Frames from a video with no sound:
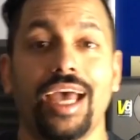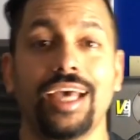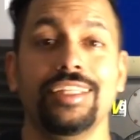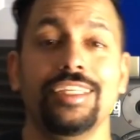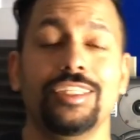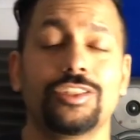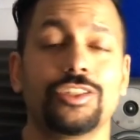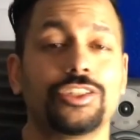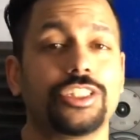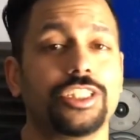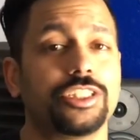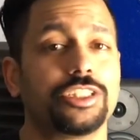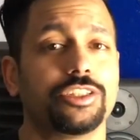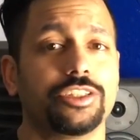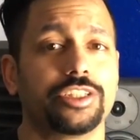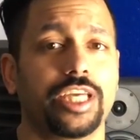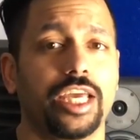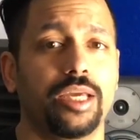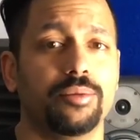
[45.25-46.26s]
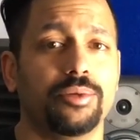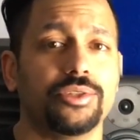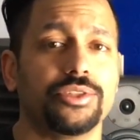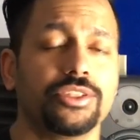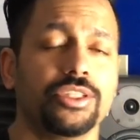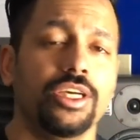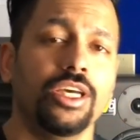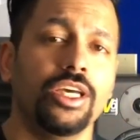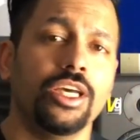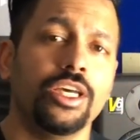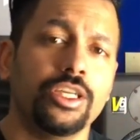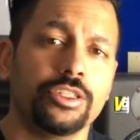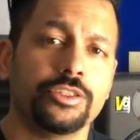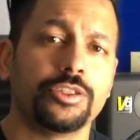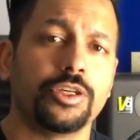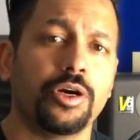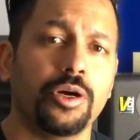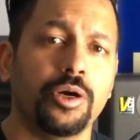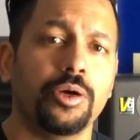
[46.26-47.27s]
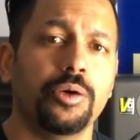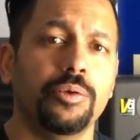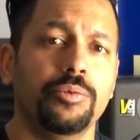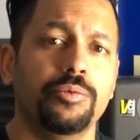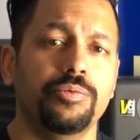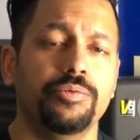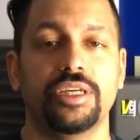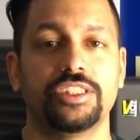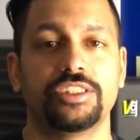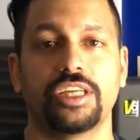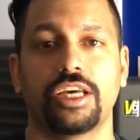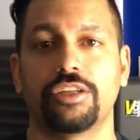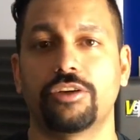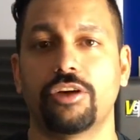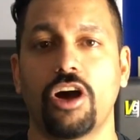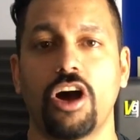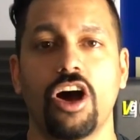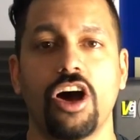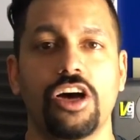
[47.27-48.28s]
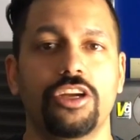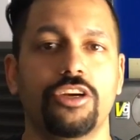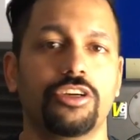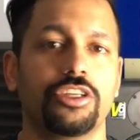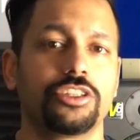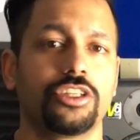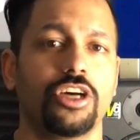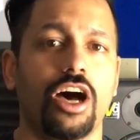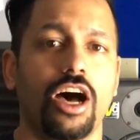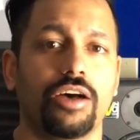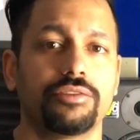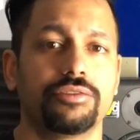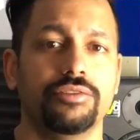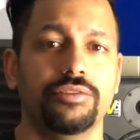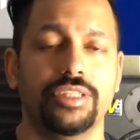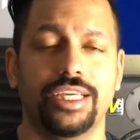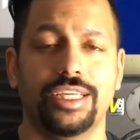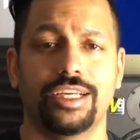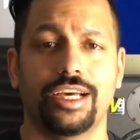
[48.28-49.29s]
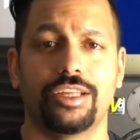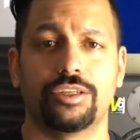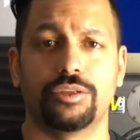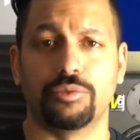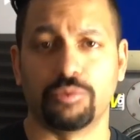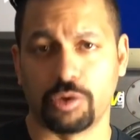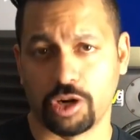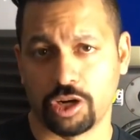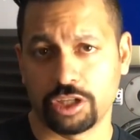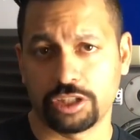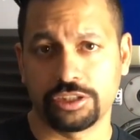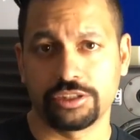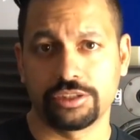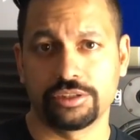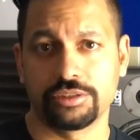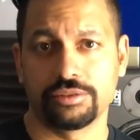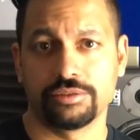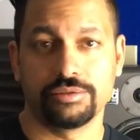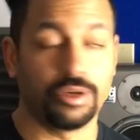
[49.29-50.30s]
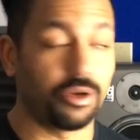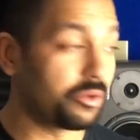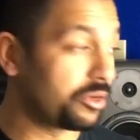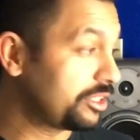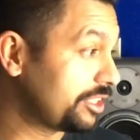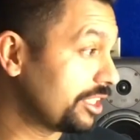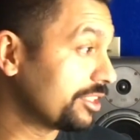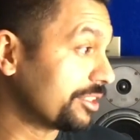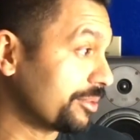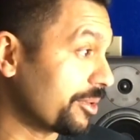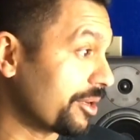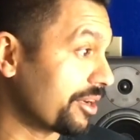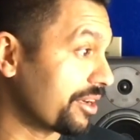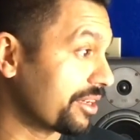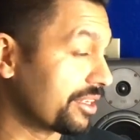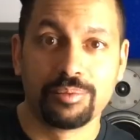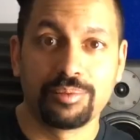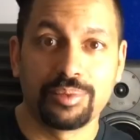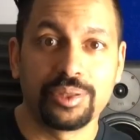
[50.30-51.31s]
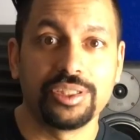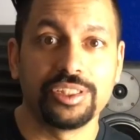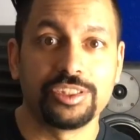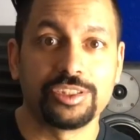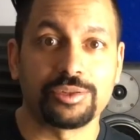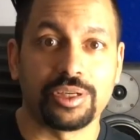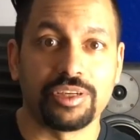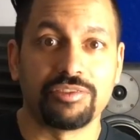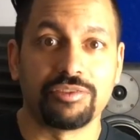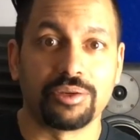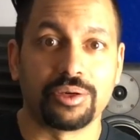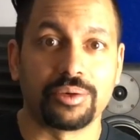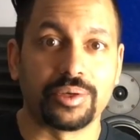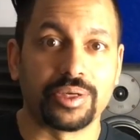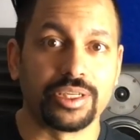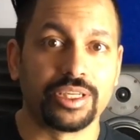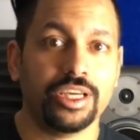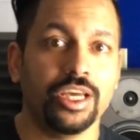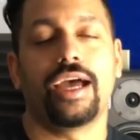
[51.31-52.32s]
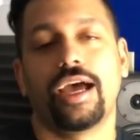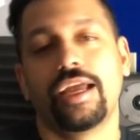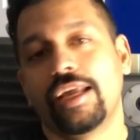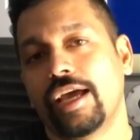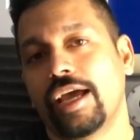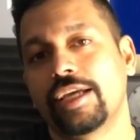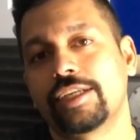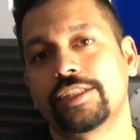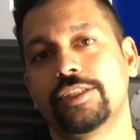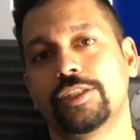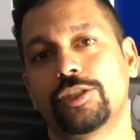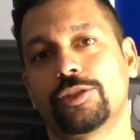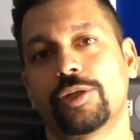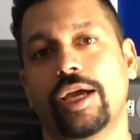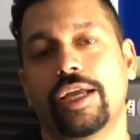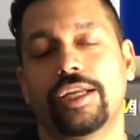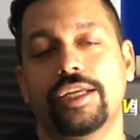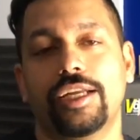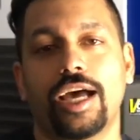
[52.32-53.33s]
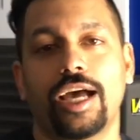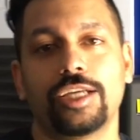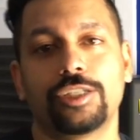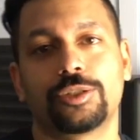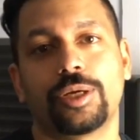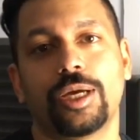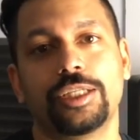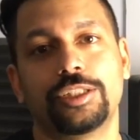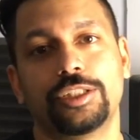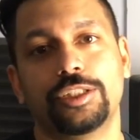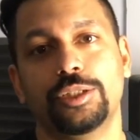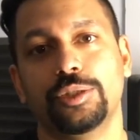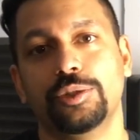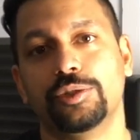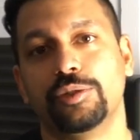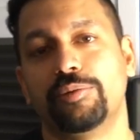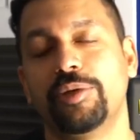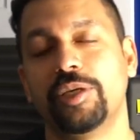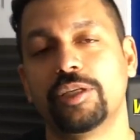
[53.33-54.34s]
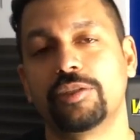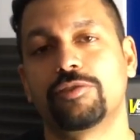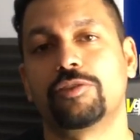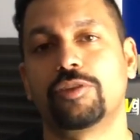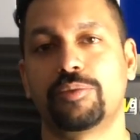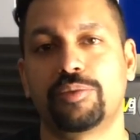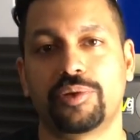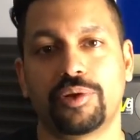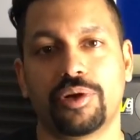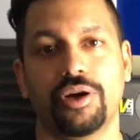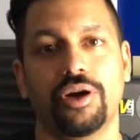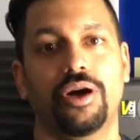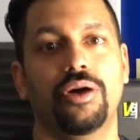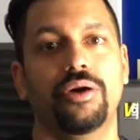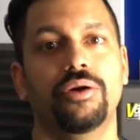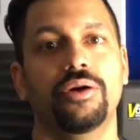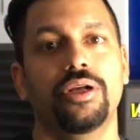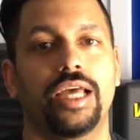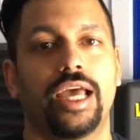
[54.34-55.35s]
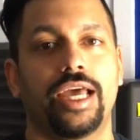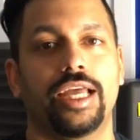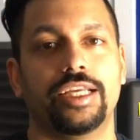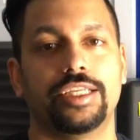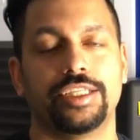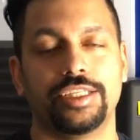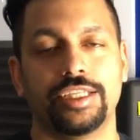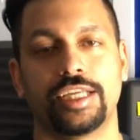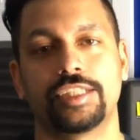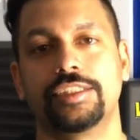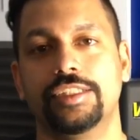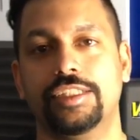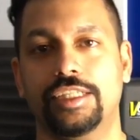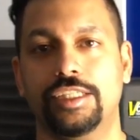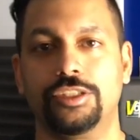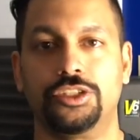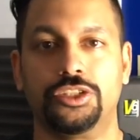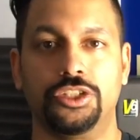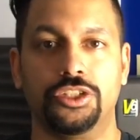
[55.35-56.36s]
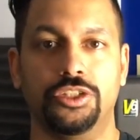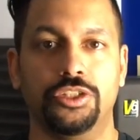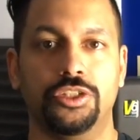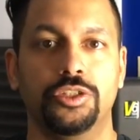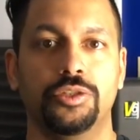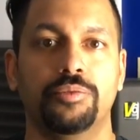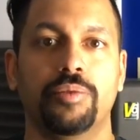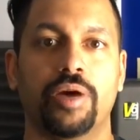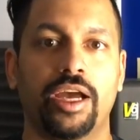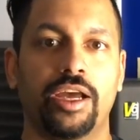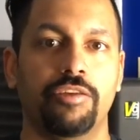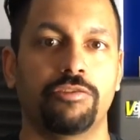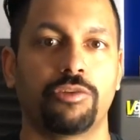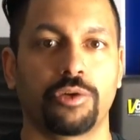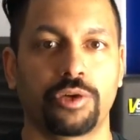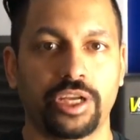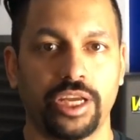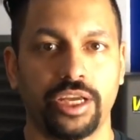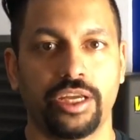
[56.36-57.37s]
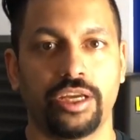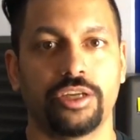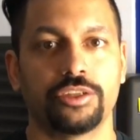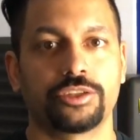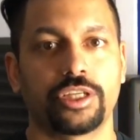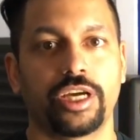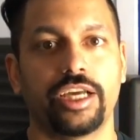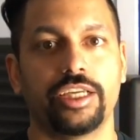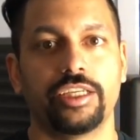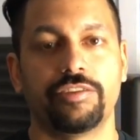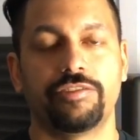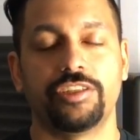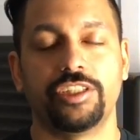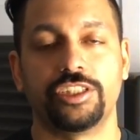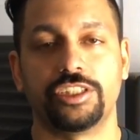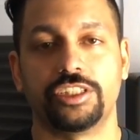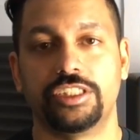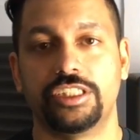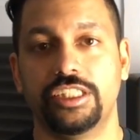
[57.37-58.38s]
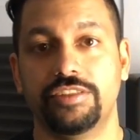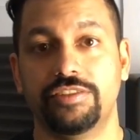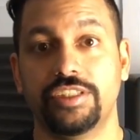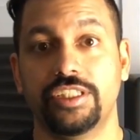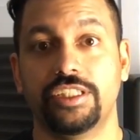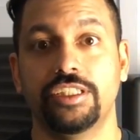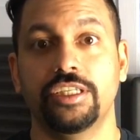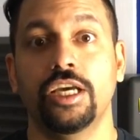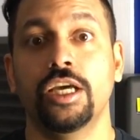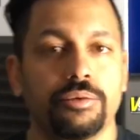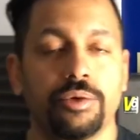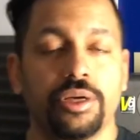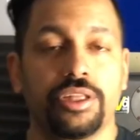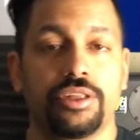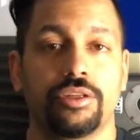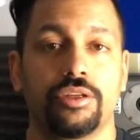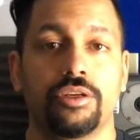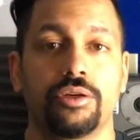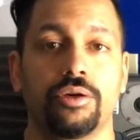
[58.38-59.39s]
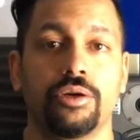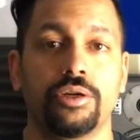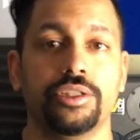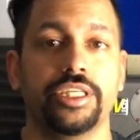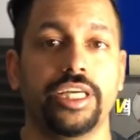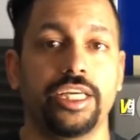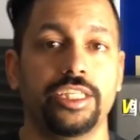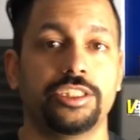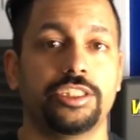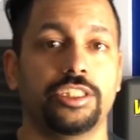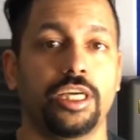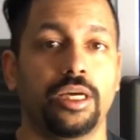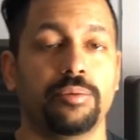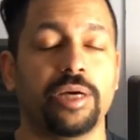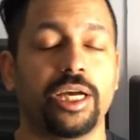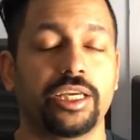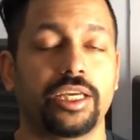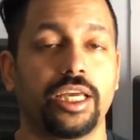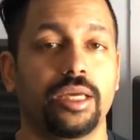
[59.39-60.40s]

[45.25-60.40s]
And these are digital cables. So it's either on or it's off. It either works or it doesn't work. Pretty straightforward. And I actually tried it. I tried to use a PS4 Pro and connected it to my 4K ultra high definition TV with an old HDMI